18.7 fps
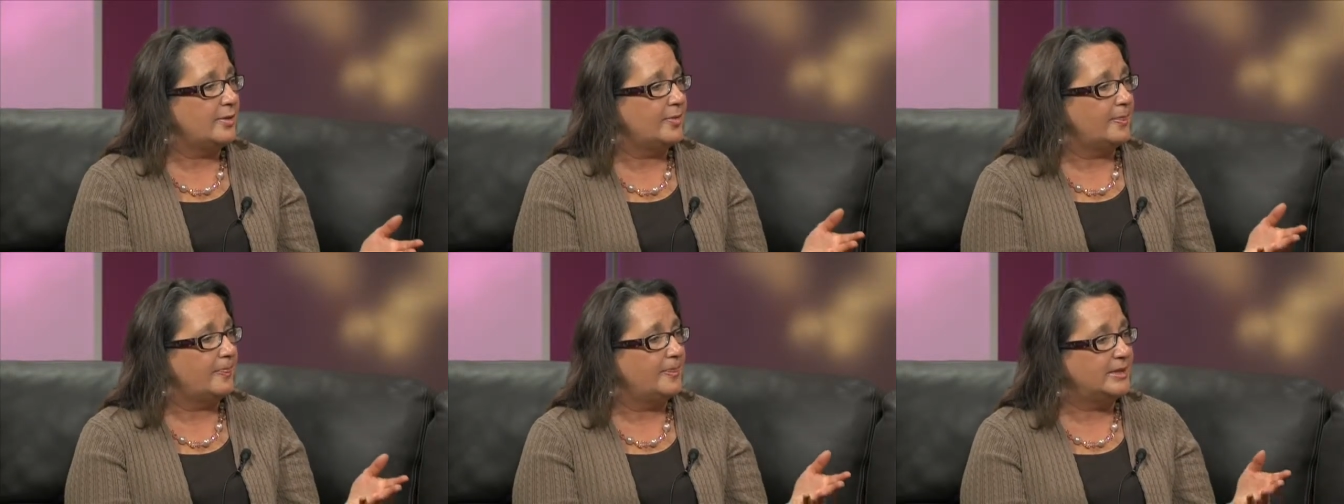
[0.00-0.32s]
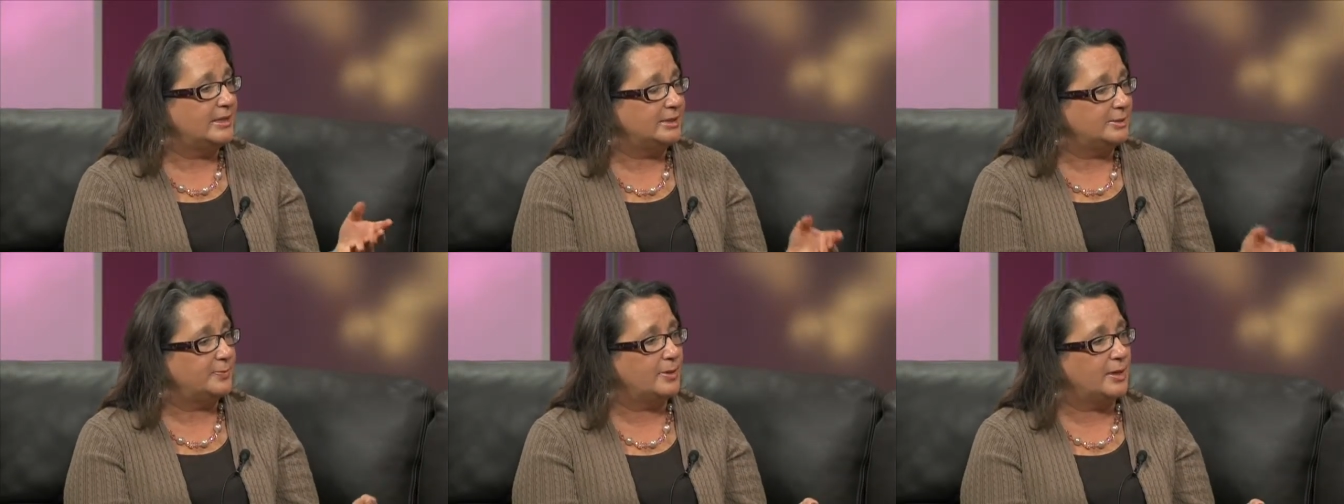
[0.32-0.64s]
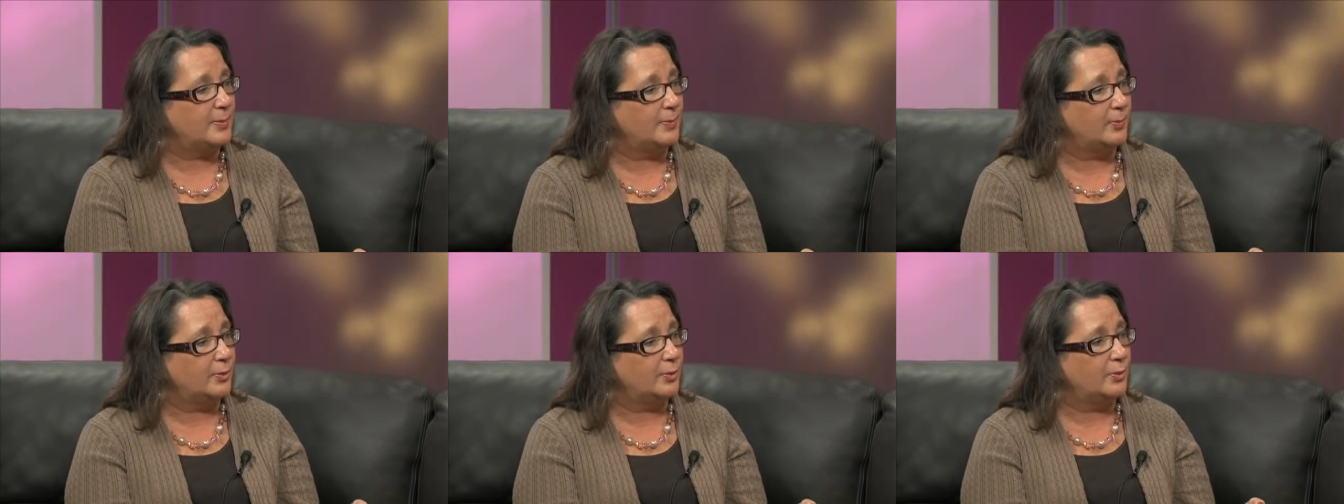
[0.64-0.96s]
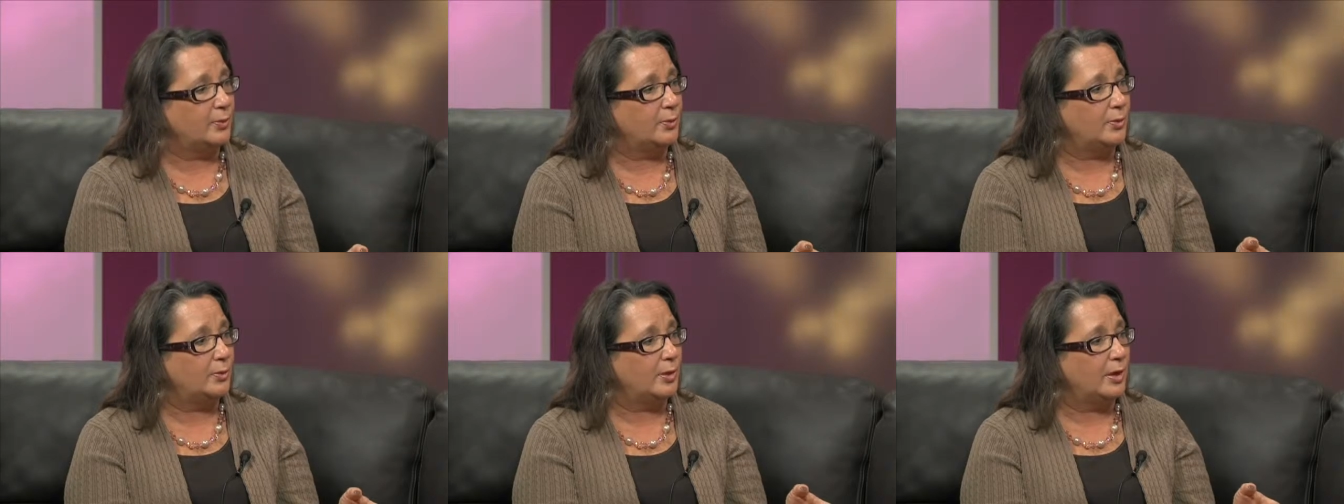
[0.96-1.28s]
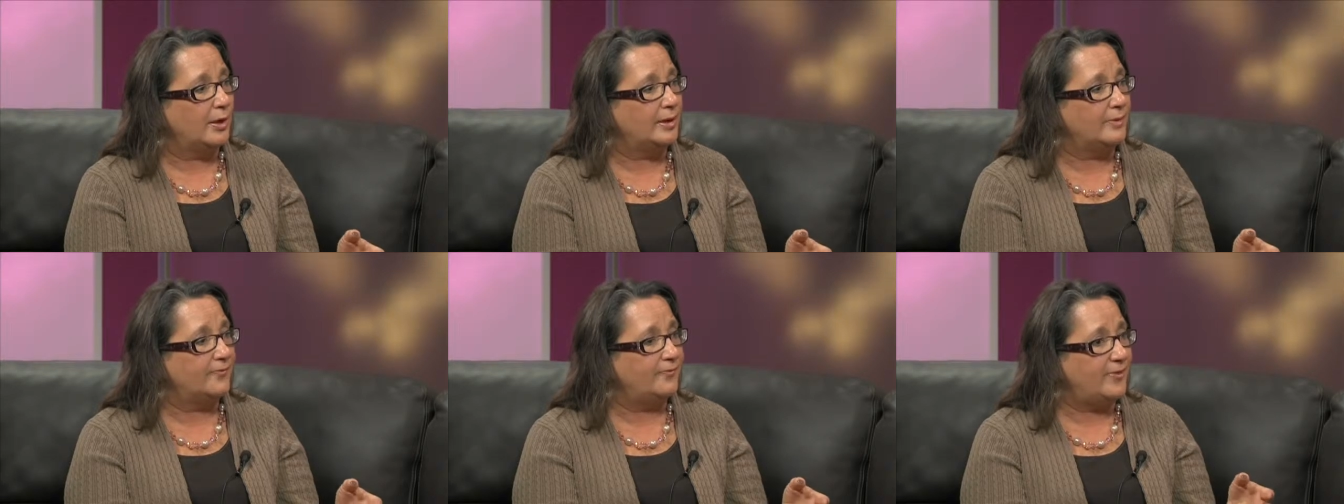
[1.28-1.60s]
these people
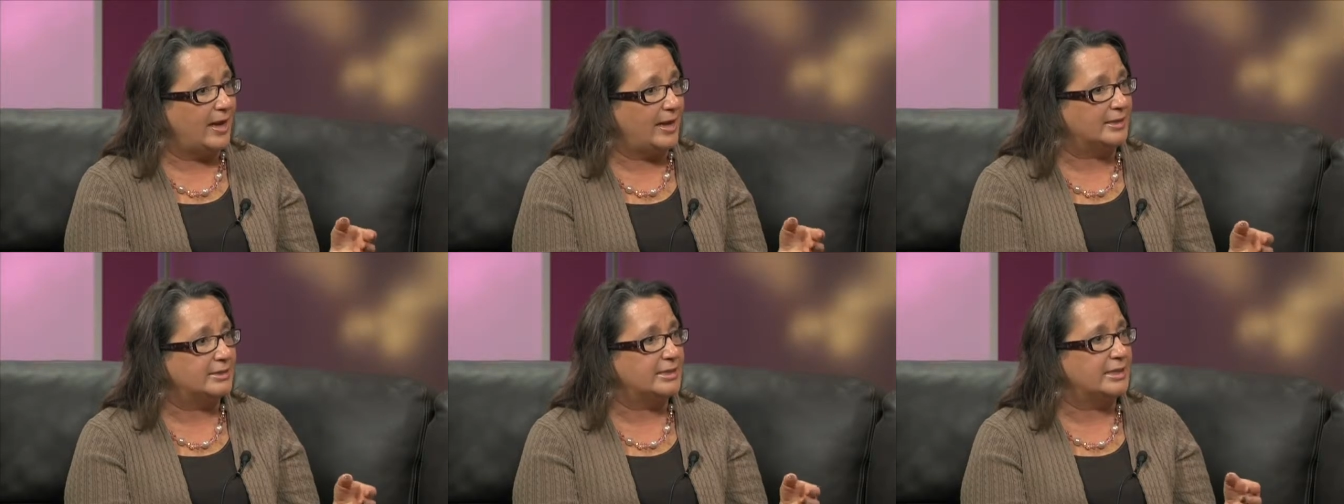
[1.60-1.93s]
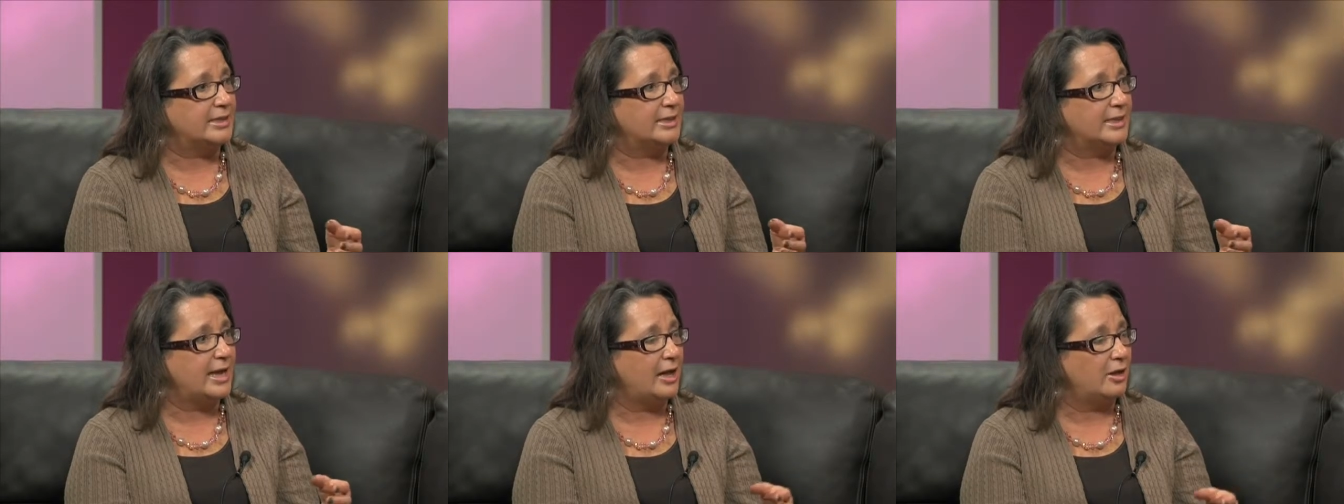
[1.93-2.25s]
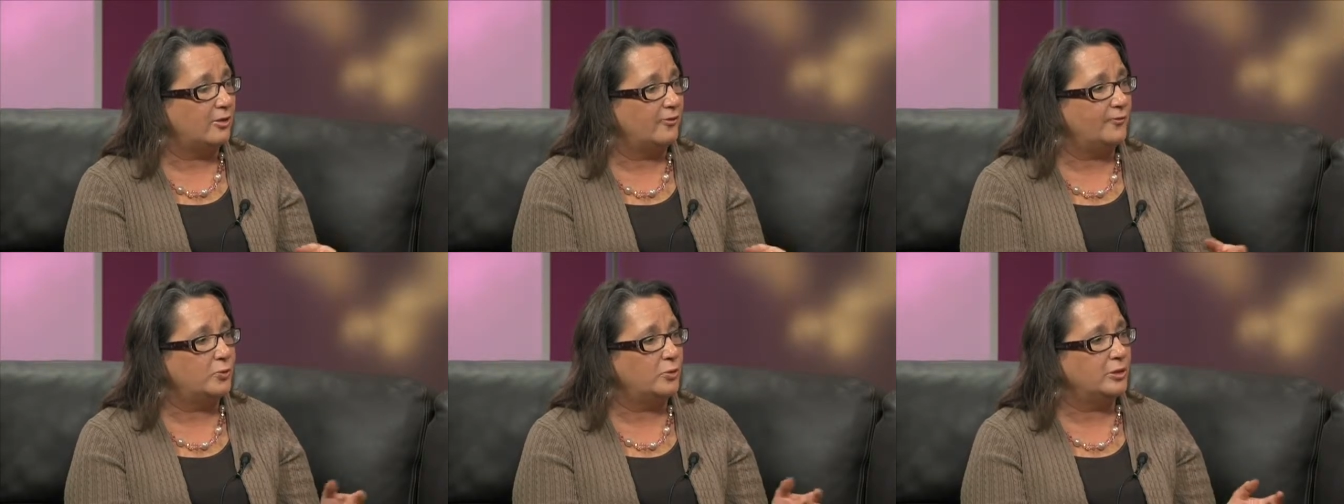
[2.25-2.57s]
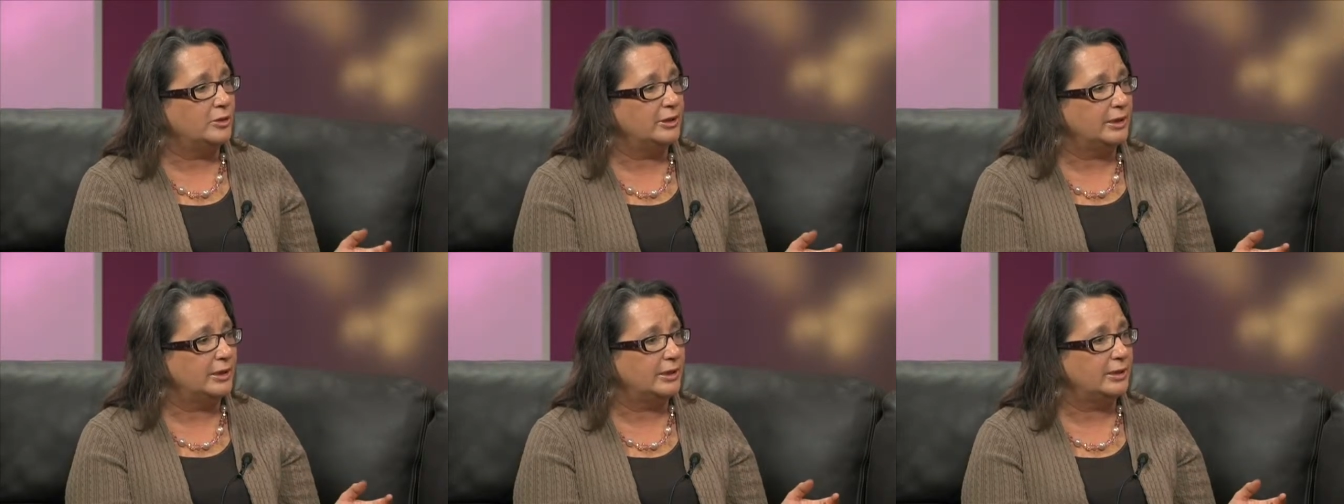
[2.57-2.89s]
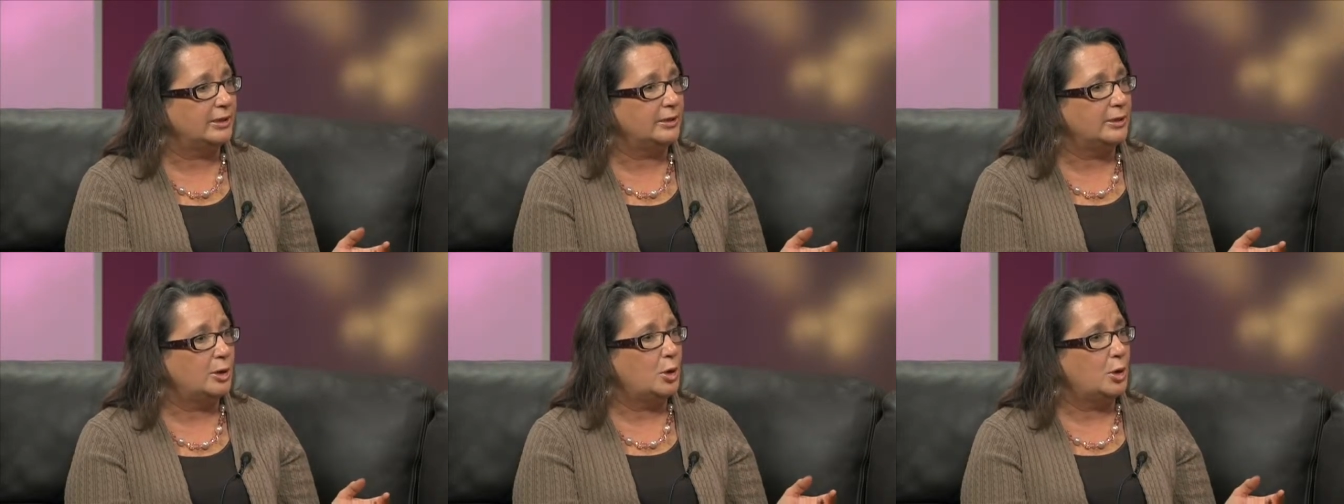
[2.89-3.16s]
in fact in california